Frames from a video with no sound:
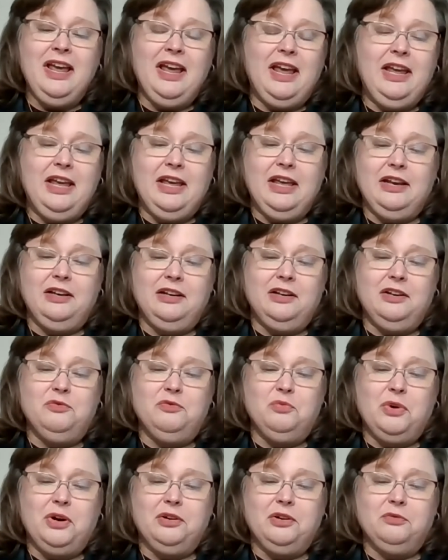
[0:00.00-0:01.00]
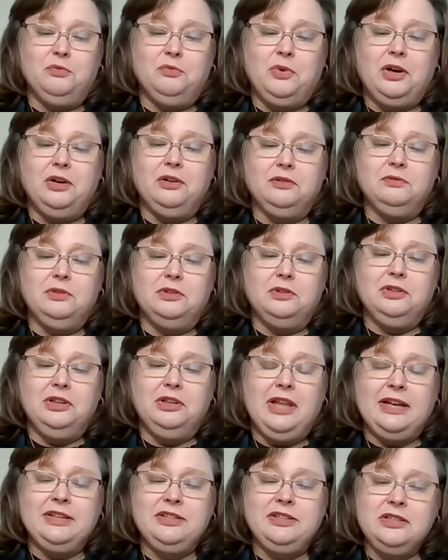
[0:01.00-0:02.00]
and we're
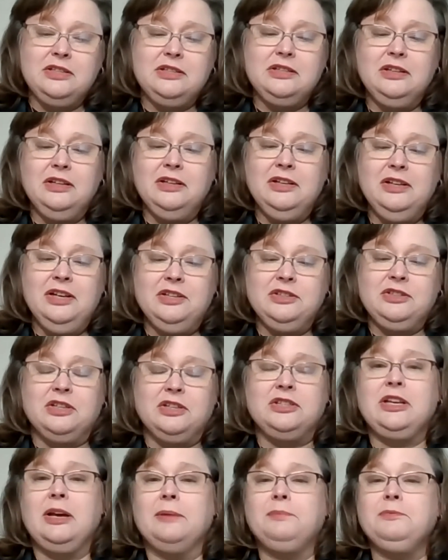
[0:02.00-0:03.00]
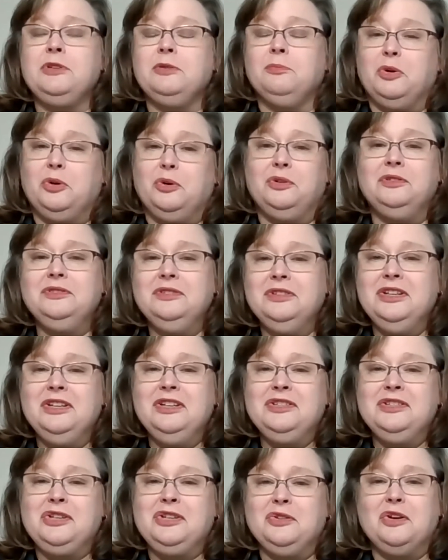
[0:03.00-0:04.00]
less susceptible
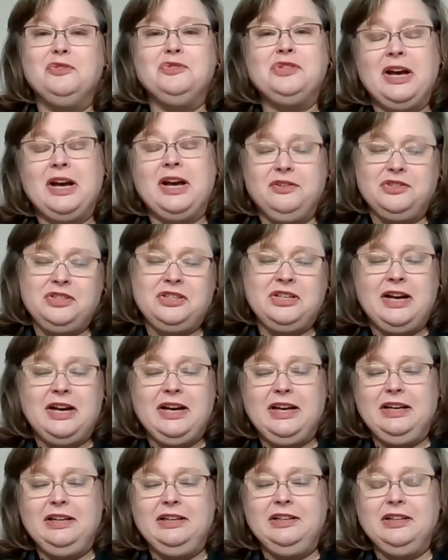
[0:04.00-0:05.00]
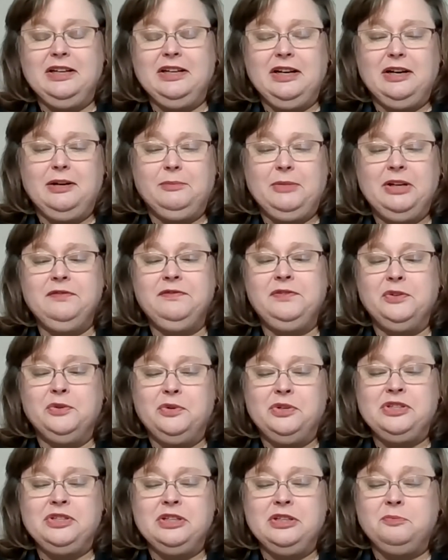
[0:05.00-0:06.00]
to those outside
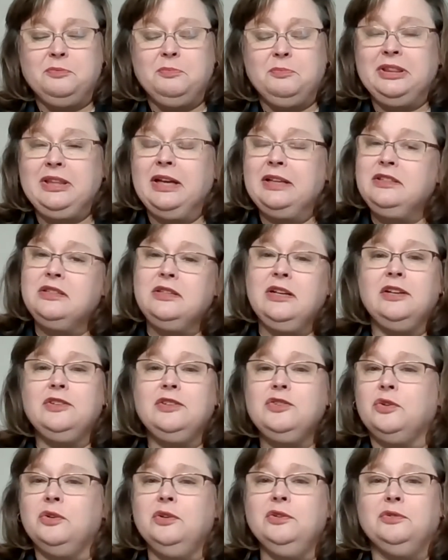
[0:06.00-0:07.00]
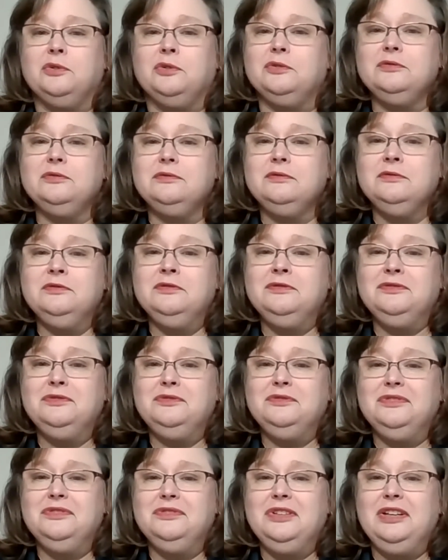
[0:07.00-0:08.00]
influences, but that's not true
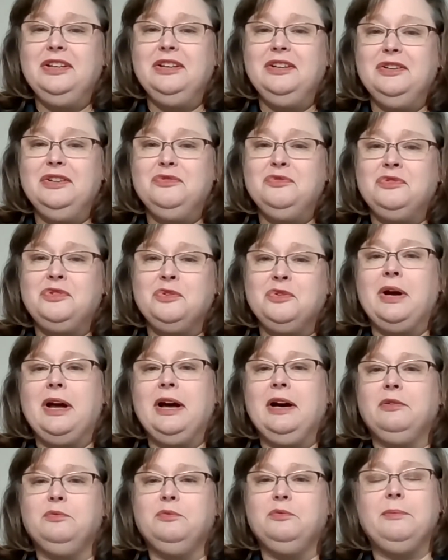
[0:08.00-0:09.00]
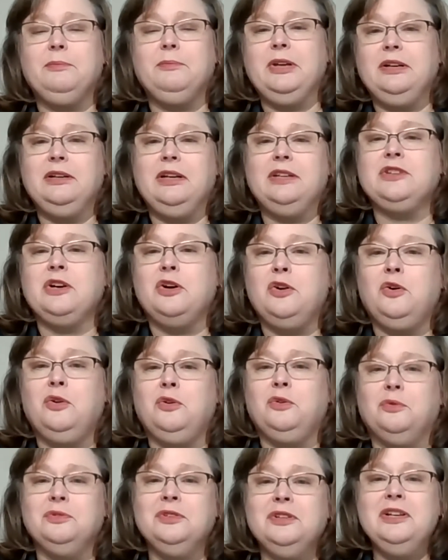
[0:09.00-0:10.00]
throughout women as a
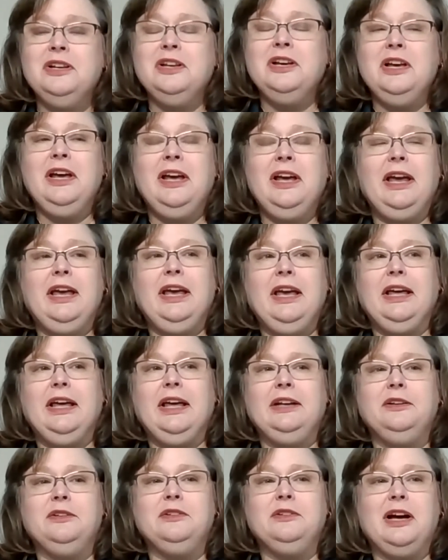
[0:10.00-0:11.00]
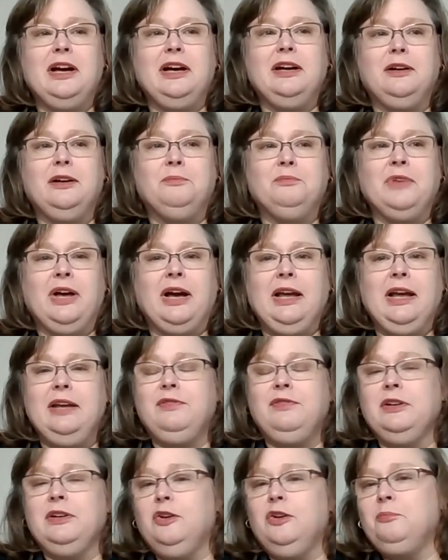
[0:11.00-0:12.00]
whole. And I
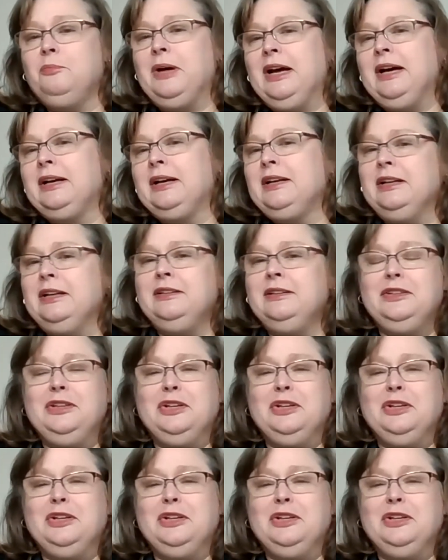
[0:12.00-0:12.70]
even look back at,